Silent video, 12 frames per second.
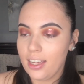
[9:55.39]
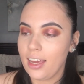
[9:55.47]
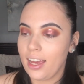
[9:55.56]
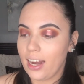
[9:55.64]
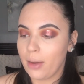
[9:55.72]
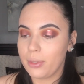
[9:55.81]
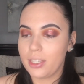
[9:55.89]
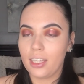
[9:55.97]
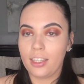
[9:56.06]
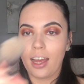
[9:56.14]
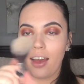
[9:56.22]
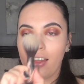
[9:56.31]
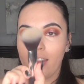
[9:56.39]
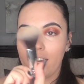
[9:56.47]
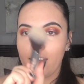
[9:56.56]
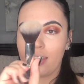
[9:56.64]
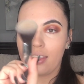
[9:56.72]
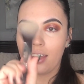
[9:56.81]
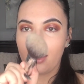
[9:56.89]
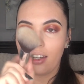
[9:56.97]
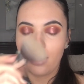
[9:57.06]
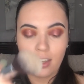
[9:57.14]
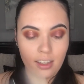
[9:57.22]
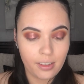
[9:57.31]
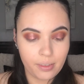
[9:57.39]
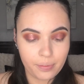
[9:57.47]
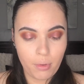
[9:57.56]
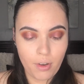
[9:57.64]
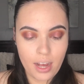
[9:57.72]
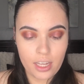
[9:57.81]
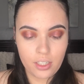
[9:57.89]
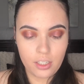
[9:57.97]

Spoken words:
and I would take that on like a thin brush.